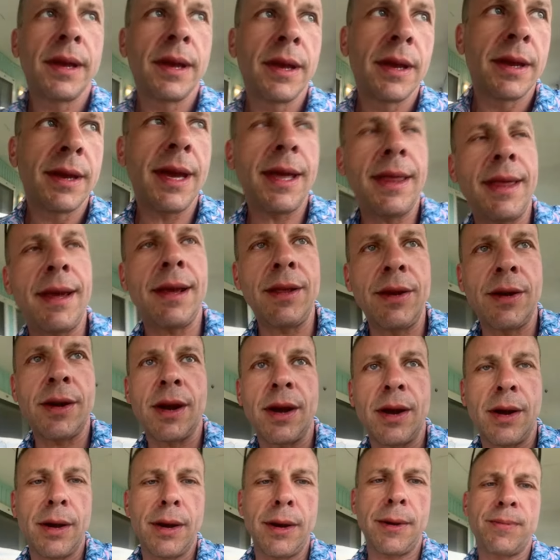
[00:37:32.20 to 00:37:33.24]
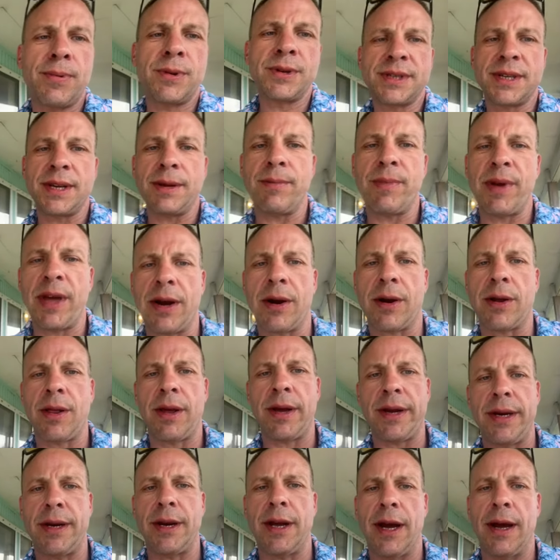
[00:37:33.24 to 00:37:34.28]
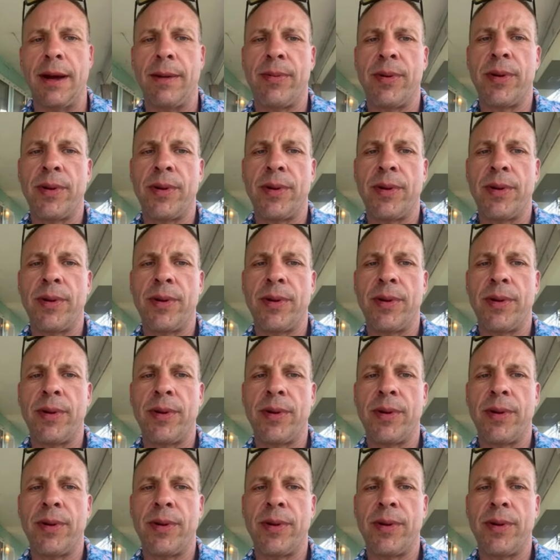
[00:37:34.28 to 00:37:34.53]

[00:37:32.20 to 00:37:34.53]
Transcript: Yeah, they look 100% better cleaned up.